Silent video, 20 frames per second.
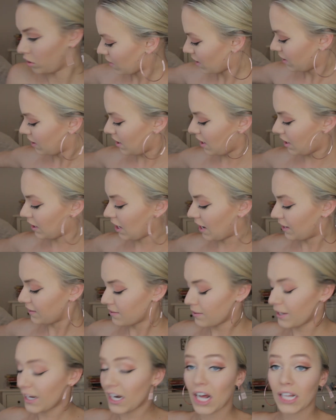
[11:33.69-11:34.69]
And then
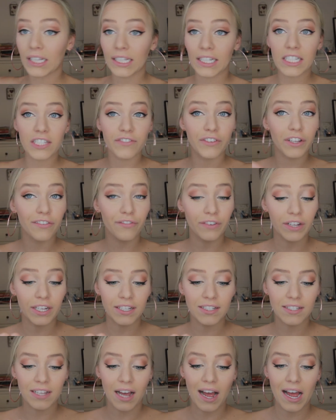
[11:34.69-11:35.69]
last but not least for the
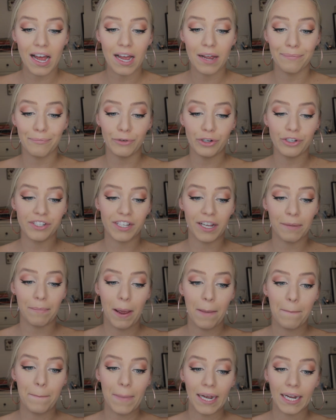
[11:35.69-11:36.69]
face, I'm using
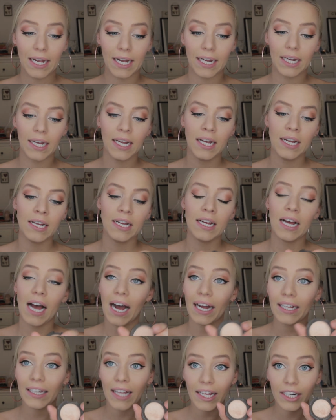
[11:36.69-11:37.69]
my Becca
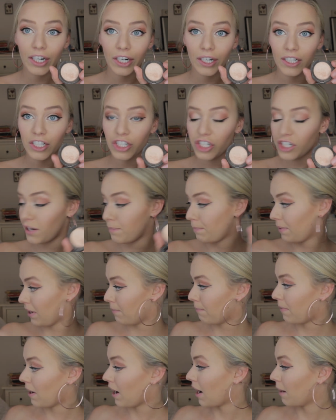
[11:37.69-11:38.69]
highlighter and
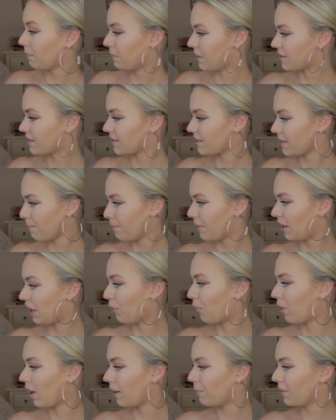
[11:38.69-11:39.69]
Champagne Pop. This is the
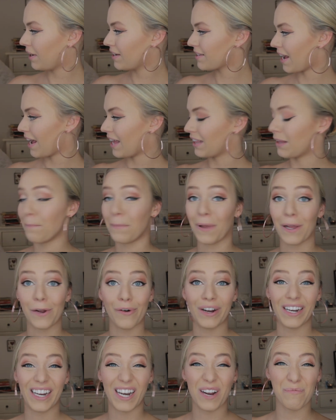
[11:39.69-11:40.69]
mini one because I had the big
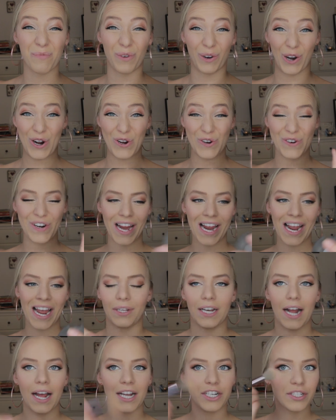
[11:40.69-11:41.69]
one and it broke.
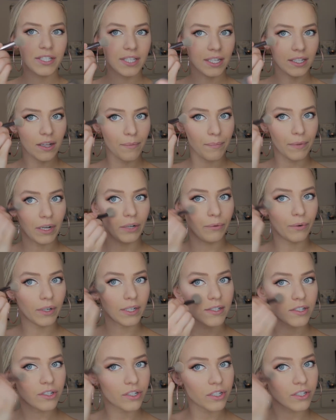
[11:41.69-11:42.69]
And I just think the mini
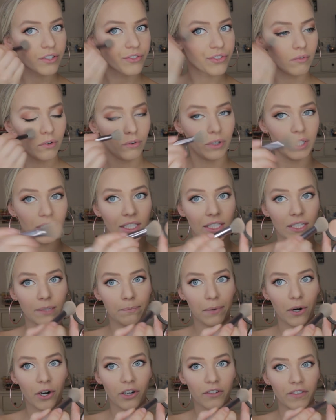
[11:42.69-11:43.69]
one's just really
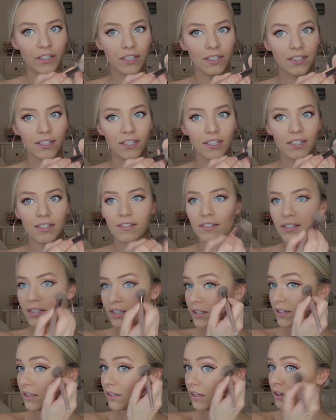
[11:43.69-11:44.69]
perfect and
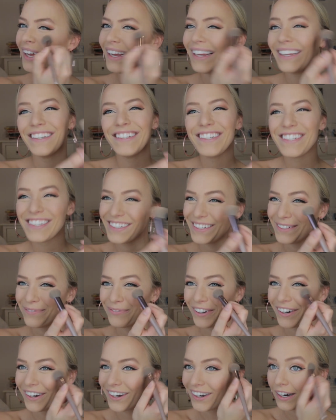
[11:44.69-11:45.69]
easy and
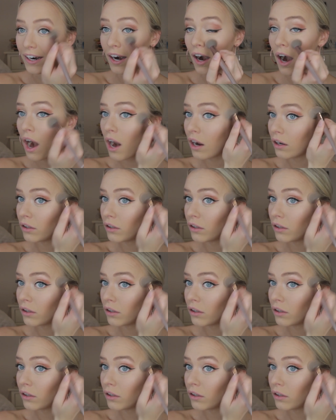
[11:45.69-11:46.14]
cheaper.